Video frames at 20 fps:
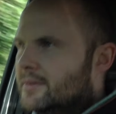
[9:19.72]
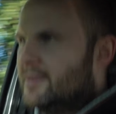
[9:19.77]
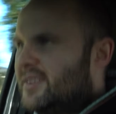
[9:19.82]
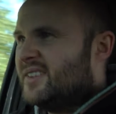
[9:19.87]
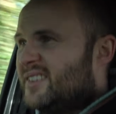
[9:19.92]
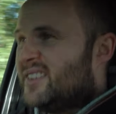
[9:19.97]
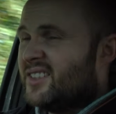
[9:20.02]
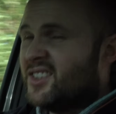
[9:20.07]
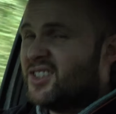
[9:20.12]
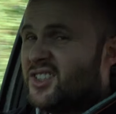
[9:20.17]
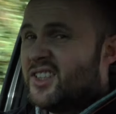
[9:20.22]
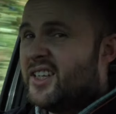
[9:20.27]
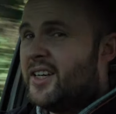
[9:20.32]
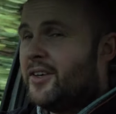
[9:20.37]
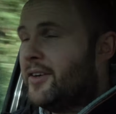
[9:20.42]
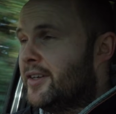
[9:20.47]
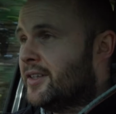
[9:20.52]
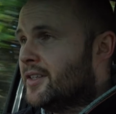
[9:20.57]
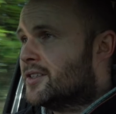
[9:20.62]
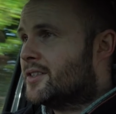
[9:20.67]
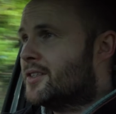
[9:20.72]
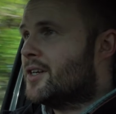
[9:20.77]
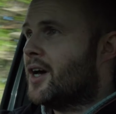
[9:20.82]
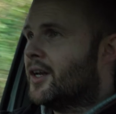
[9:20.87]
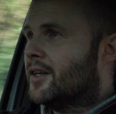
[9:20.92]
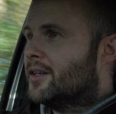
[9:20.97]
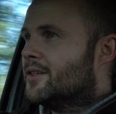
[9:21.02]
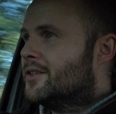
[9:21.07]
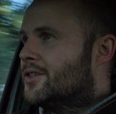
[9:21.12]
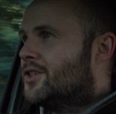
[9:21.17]
The steering, there's
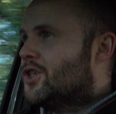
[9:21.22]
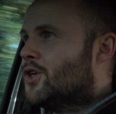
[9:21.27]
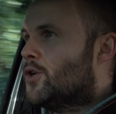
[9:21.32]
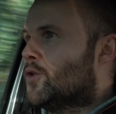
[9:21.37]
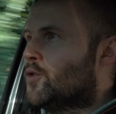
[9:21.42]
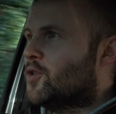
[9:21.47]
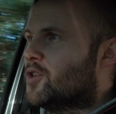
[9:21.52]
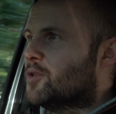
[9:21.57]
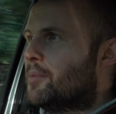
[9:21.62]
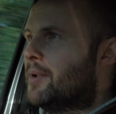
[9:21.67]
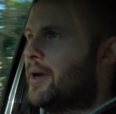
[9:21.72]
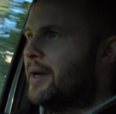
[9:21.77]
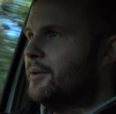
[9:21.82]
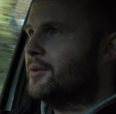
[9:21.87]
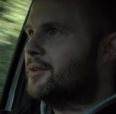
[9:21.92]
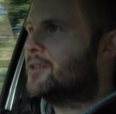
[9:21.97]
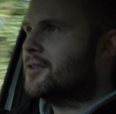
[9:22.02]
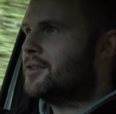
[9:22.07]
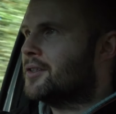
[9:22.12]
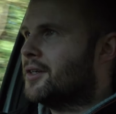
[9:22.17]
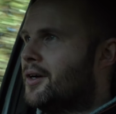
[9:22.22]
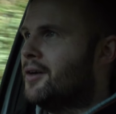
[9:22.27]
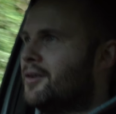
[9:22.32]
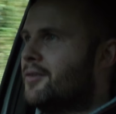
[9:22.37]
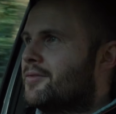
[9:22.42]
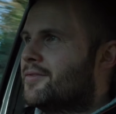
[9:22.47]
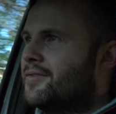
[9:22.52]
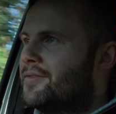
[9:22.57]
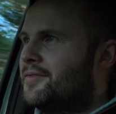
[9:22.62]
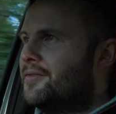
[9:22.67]
not huge amounts
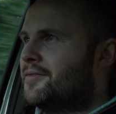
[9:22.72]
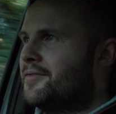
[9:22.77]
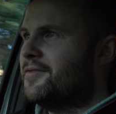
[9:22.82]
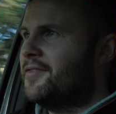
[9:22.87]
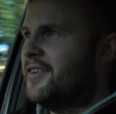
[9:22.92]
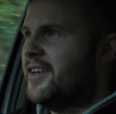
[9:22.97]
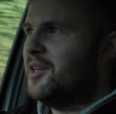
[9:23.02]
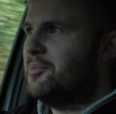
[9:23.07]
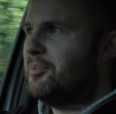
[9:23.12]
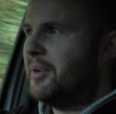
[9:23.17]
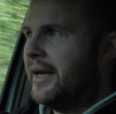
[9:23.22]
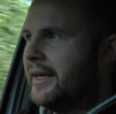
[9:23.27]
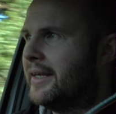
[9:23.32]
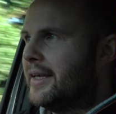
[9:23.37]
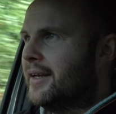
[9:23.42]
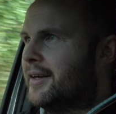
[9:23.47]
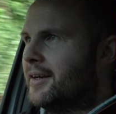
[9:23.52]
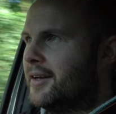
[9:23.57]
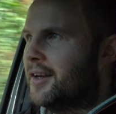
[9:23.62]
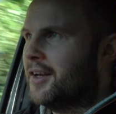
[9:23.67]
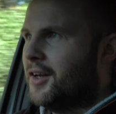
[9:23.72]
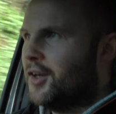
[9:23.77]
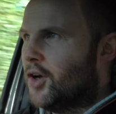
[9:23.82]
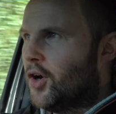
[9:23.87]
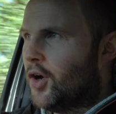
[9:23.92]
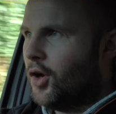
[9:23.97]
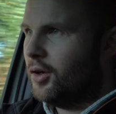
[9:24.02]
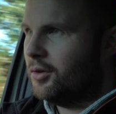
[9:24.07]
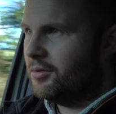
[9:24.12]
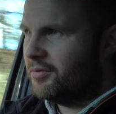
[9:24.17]
of feedback in it at all.